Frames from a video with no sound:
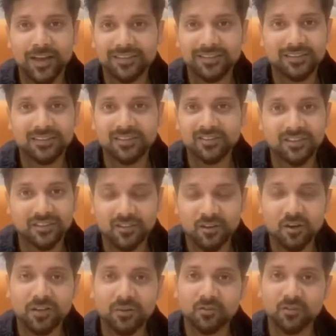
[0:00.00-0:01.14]
excellence does
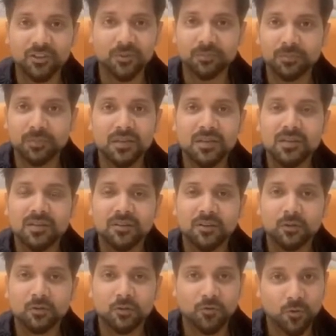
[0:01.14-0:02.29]
not come cheap.
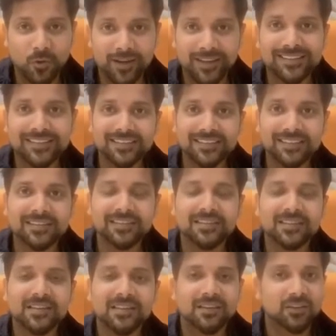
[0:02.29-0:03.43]
You know, so if you want
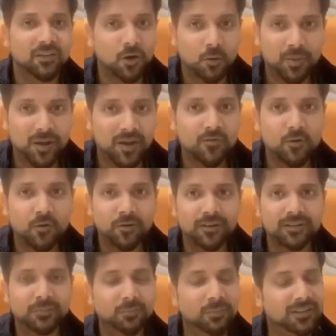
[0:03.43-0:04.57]
excellence, you gotta pay for
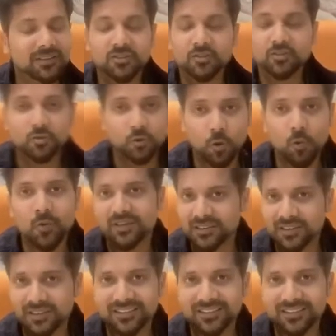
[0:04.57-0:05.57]
it, but it's so worth